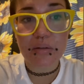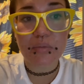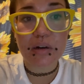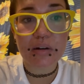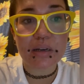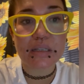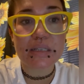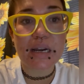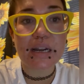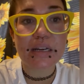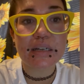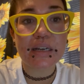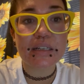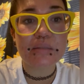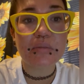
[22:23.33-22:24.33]
whereas
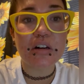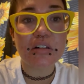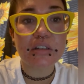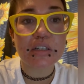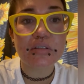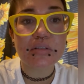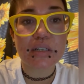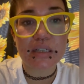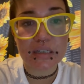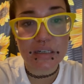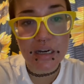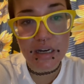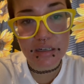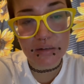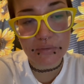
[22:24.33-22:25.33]
ionized molecules
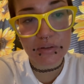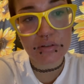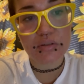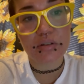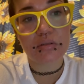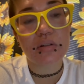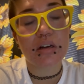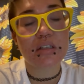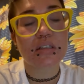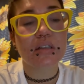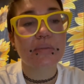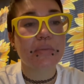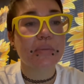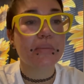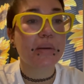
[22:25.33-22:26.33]
cannot diffuse across
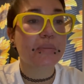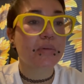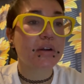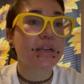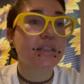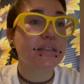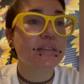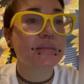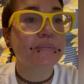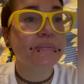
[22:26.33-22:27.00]
lipid membranes.